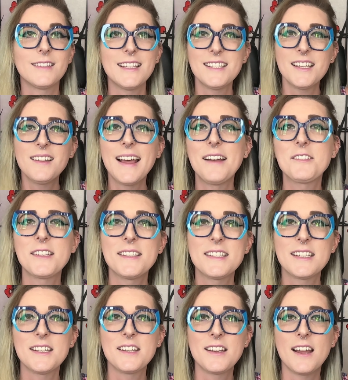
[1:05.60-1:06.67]
This allows us
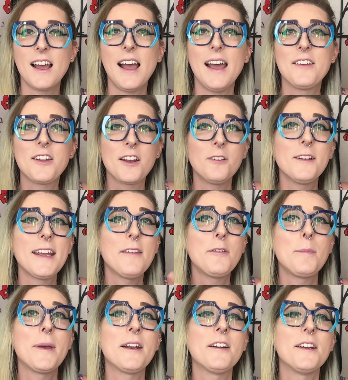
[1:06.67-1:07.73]
to not only have
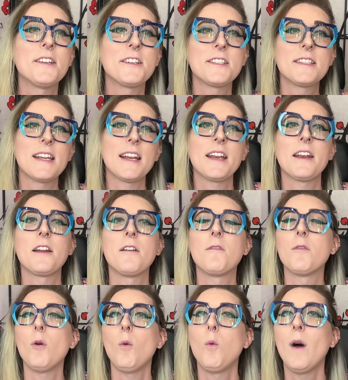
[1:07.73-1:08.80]
a better understanding
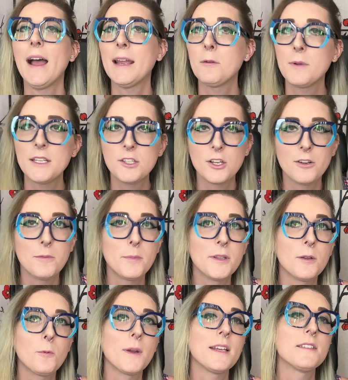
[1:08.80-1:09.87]
of why we show up in
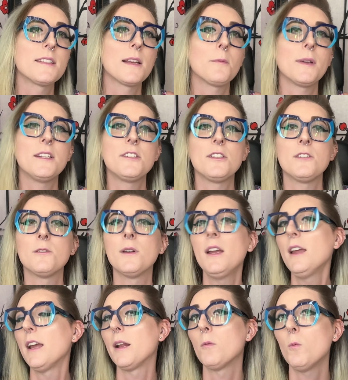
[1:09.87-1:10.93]
the ways that we do
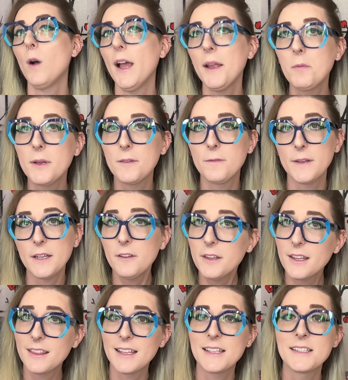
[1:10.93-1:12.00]
and why we feel
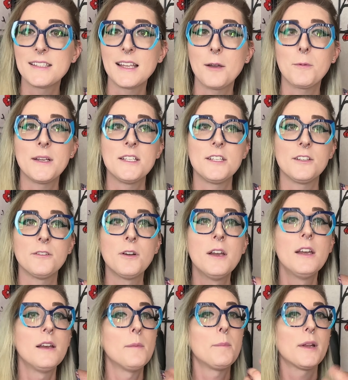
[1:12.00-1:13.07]
the things that we do,
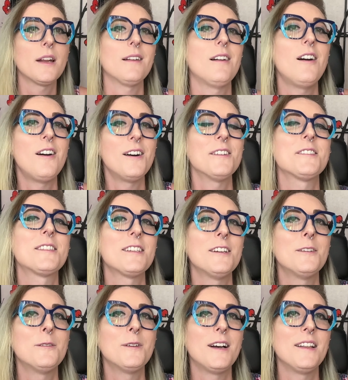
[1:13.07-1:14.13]
but it
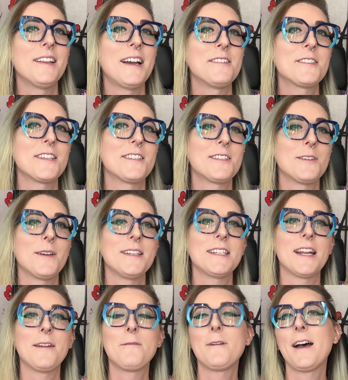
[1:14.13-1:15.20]
also allows us to
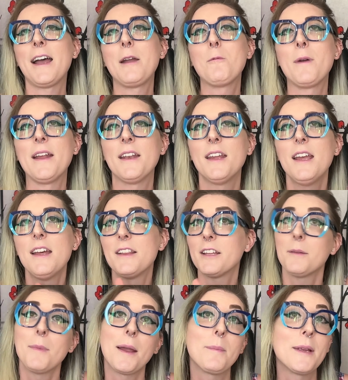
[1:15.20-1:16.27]
identify when
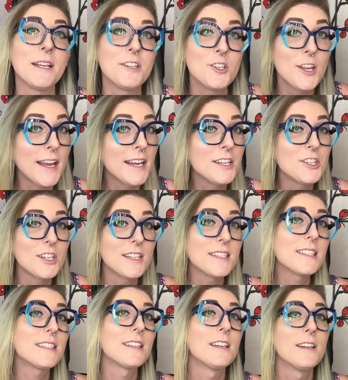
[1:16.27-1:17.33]
there might be
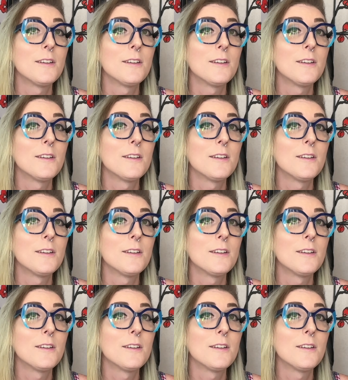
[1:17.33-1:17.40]
changes